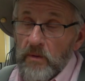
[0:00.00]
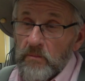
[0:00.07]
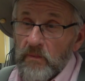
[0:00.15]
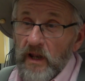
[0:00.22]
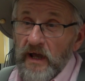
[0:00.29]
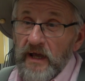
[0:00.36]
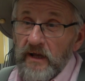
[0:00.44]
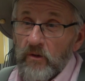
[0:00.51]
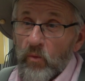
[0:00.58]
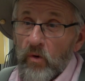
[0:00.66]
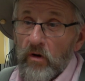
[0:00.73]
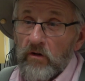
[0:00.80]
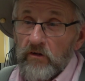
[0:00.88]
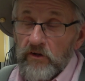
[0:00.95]
and Milena
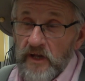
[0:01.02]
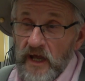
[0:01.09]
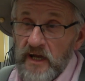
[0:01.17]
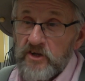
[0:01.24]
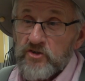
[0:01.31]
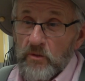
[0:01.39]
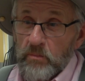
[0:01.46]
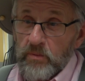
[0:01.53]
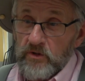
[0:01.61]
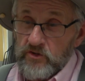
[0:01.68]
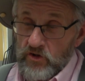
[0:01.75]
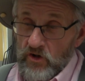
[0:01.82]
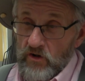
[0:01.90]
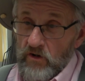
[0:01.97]
Walton Nature
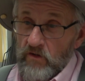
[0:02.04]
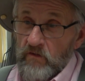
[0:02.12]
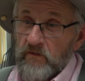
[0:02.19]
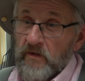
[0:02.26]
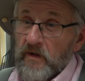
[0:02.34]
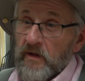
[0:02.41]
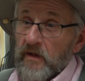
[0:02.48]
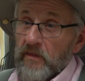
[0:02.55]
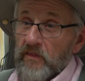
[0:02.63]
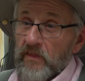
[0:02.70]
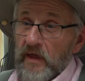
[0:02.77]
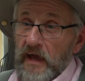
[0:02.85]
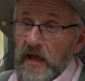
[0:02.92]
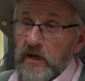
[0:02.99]
Preserve
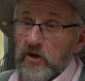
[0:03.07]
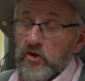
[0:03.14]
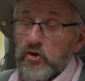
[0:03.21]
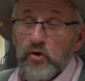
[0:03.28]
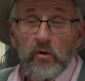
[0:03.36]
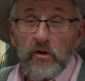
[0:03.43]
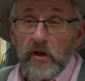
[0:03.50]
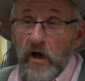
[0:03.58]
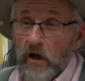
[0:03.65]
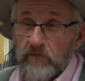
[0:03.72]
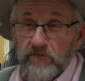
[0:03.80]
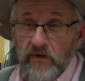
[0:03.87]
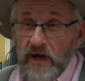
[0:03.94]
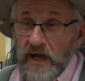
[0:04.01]
that you'll
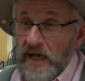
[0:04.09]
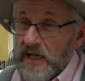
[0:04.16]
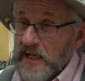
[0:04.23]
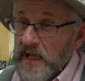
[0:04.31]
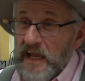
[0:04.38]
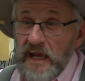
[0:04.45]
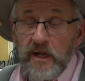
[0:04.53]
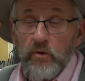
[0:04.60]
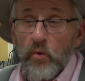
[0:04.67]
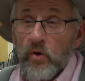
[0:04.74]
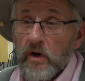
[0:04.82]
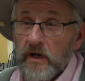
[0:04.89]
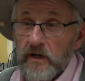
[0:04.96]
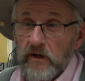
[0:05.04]
not find
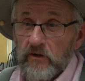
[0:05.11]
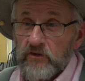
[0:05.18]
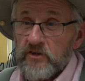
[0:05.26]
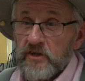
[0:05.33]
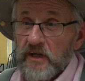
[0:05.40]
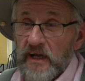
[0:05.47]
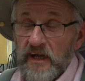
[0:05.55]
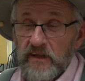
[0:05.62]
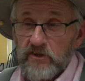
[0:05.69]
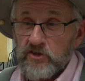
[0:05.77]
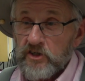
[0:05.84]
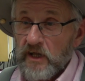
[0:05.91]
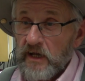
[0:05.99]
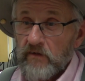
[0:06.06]
anywhere else in the
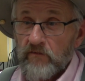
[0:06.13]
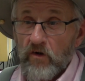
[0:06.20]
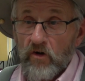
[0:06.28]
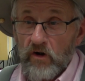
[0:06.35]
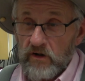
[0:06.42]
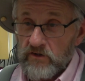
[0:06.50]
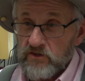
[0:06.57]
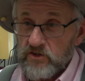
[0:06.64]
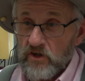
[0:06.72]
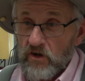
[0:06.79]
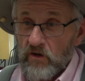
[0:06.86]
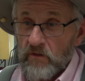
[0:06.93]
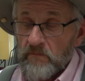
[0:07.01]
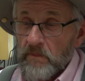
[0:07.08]
state of
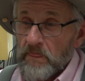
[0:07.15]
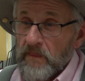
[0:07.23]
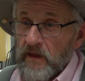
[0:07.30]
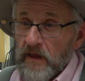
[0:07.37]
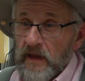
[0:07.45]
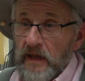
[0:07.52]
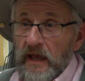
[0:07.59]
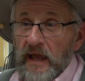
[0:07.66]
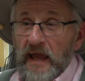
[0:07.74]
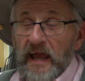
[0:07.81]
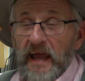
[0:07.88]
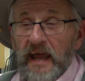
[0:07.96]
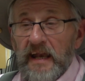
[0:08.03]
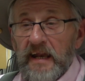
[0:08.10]
Arkansas.
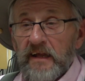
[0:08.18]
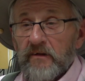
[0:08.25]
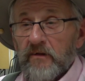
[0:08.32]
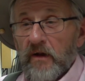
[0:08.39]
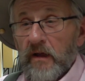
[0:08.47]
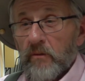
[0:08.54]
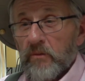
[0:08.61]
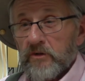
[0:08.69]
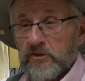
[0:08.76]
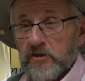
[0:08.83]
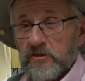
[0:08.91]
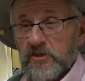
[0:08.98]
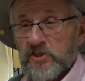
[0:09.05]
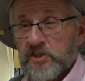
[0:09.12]
And it was
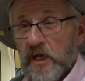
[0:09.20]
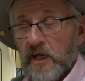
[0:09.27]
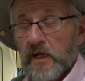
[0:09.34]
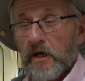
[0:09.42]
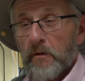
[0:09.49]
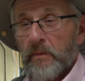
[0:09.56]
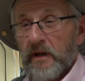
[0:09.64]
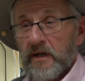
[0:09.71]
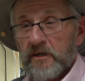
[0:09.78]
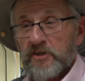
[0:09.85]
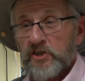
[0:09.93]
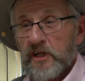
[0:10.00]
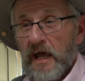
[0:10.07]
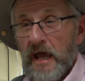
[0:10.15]
set up and
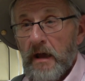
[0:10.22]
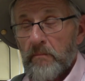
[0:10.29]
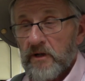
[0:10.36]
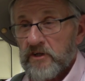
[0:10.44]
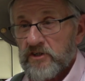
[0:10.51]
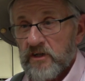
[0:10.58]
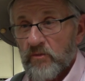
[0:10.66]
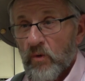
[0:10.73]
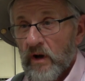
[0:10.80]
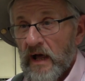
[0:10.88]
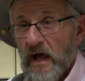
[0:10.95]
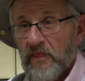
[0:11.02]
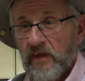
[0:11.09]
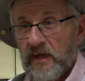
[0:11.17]
established in what
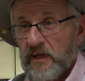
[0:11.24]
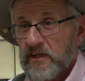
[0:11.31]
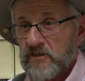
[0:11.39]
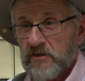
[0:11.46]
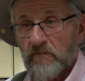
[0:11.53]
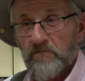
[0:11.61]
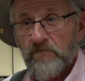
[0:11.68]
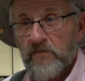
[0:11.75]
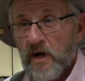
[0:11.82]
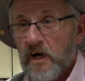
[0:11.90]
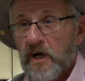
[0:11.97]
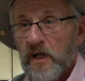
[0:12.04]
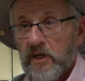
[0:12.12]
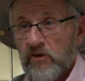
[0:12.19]
I think is a
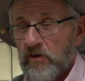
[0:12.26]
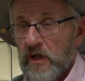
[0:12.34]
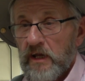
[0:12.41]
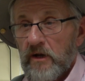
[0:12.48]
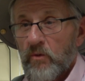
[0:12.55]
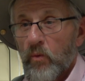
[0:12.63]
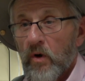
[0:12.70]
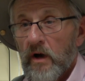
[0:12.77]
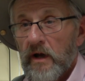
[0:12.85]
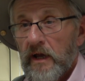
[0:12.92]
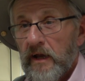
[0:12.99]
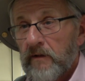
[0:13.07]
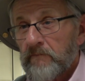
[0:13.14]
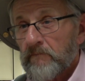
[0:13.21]
very unique
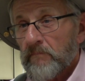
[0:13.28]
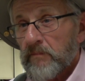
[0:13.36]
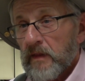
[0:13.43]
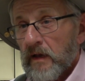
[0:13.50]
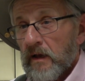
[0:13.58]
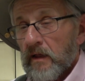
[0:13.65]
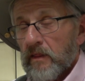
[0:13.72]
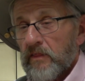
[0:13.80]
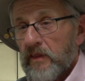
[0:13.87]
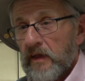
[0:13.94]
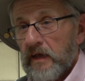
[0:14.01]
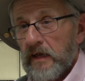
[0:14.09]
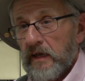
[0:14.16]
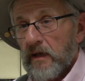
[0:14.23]
way.
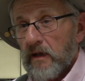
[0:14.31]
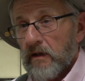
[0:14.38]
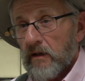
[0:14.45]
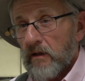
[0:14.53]
The